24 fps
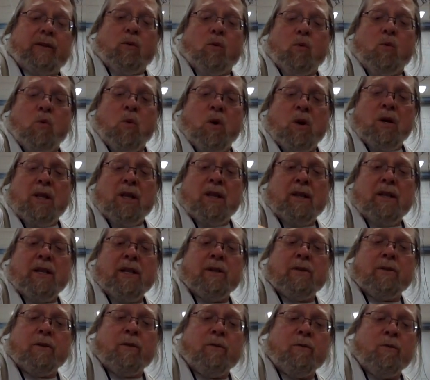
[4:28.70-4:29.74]
1
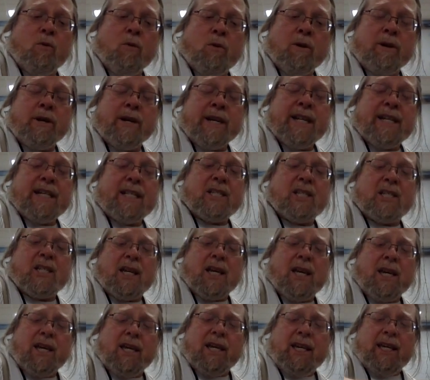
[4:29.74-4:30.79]
liter of water gets
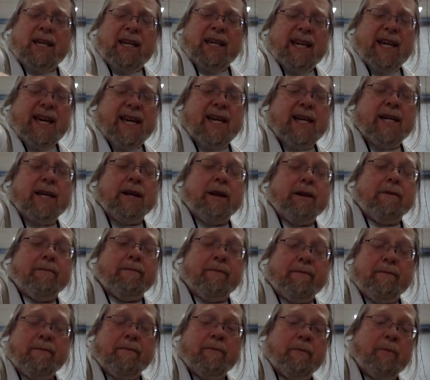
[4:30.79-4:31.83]
hidden
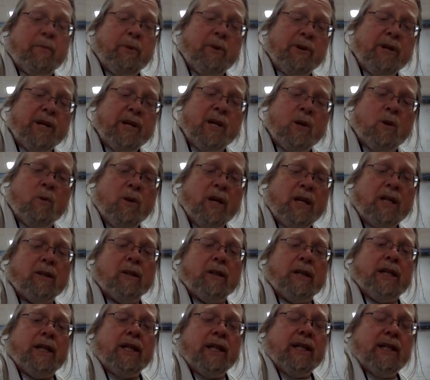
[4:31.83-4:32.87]
pretty
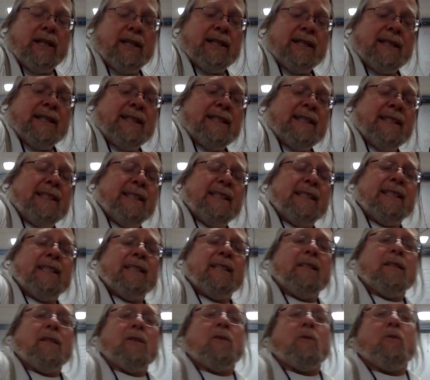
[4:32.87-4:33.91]
quickly.
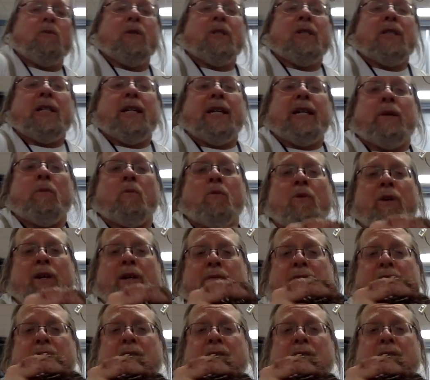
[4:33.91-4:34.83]
So once again, we'll give